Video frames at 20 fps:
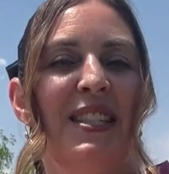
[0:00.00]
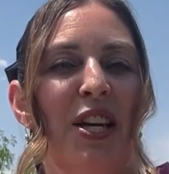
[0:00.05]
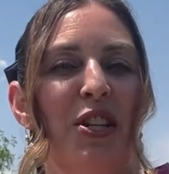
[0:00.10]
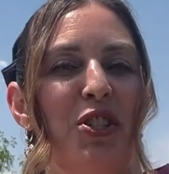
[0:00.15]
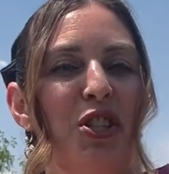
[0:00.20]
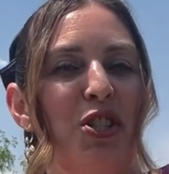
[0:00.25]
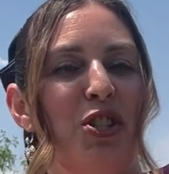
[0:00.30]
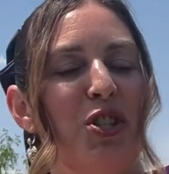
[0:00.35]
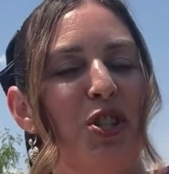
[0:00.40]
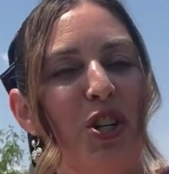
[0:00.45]

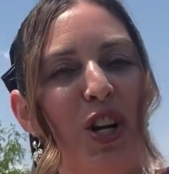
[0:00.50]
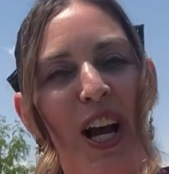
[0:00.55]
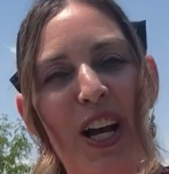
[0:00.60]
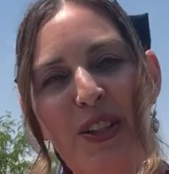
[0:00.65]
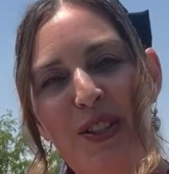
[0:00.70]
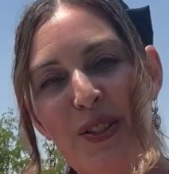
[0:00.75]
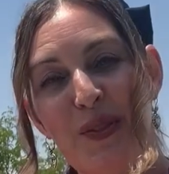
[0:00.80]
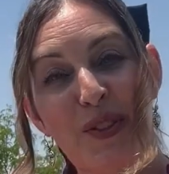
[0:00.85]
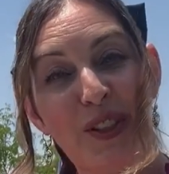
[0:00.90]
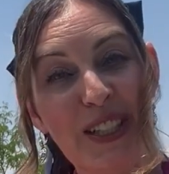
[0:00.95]
such as
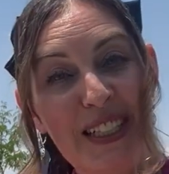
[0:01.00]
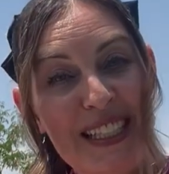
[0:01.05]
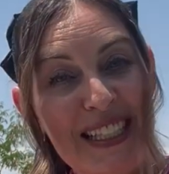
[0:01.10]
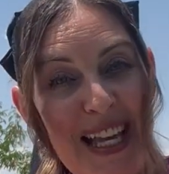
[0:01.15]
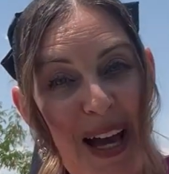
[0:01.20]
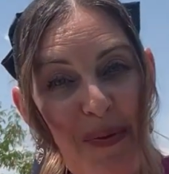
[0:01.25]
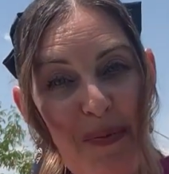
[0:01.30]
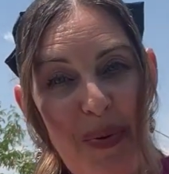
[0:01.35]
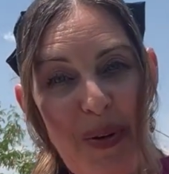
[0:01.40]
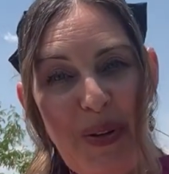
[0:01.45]
trails, for
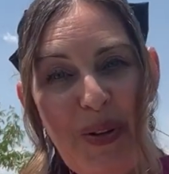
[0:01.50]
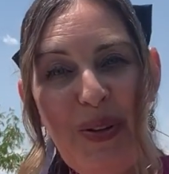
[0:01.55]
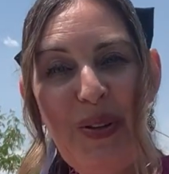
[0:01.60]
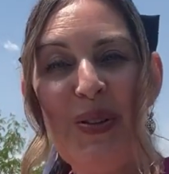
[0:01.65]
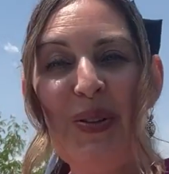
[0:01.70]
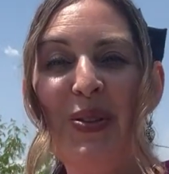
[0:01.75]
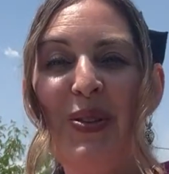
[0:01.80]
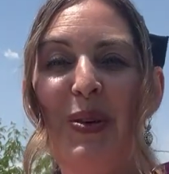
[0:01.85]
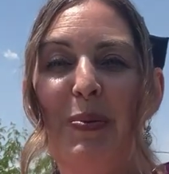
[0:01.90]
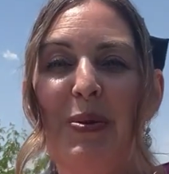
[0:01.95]
example.
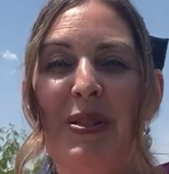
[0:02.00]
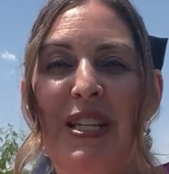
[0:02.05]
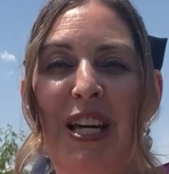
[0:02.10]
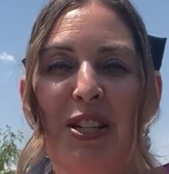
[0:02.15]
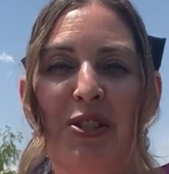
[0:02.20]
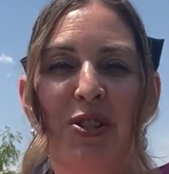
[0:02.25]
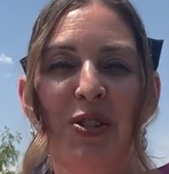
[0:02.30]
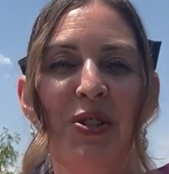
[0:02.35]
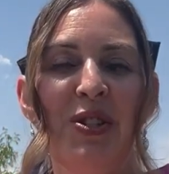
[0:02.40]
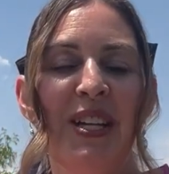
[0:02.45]
The
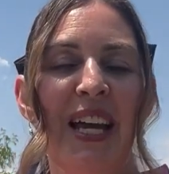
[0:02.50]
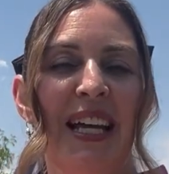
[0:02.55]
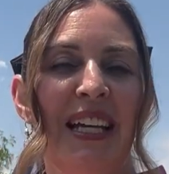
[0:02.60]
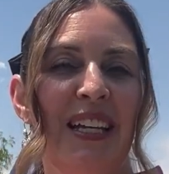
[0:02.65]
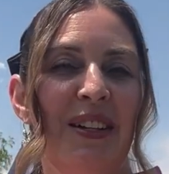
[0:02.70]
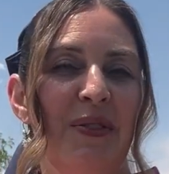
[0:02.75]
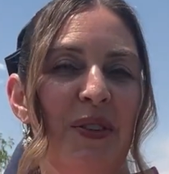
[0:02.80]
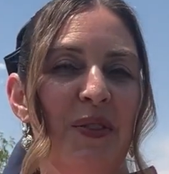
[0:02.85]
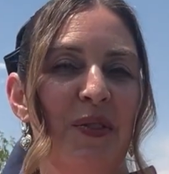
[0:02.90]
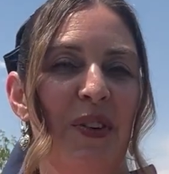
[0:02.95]
potential
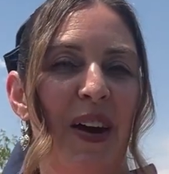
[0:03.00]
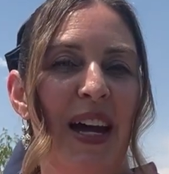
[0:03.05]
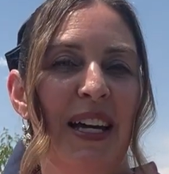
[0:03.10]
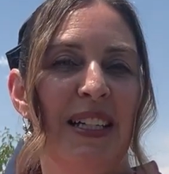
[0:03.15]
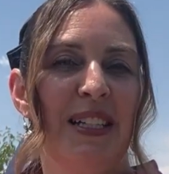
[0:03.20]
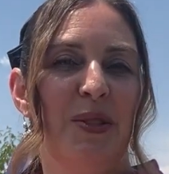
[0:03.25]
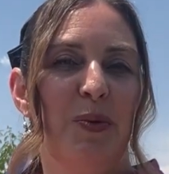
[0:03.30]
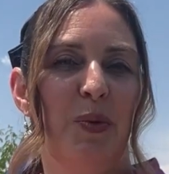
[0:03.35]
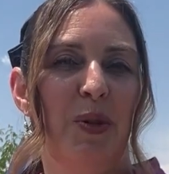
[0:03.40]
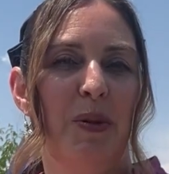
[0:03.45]
negative
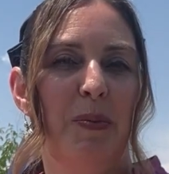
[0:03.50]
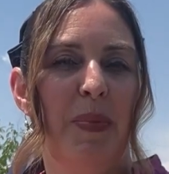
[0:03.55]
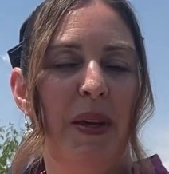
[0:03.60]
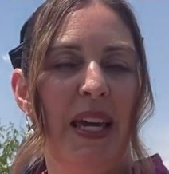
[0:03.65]
effects would